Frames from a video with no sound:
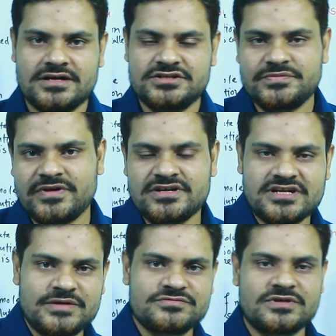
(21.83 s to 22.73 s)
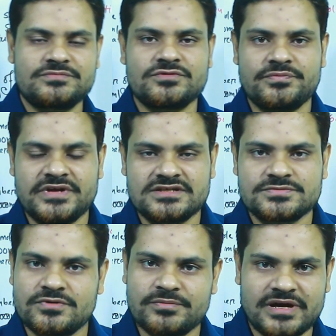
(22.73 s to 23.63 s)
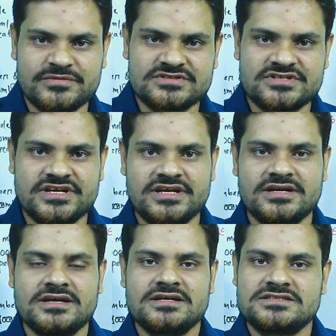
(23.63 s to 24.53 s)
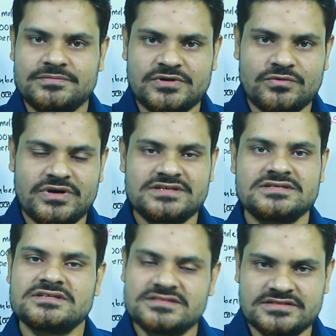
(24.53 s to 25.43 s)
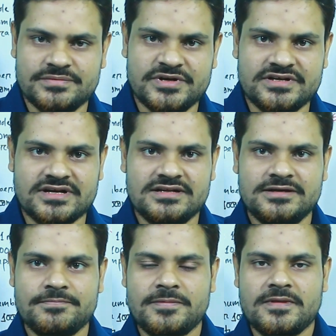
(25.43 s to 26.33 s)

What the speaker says: different types of topics from chemistry chapter wise systematically.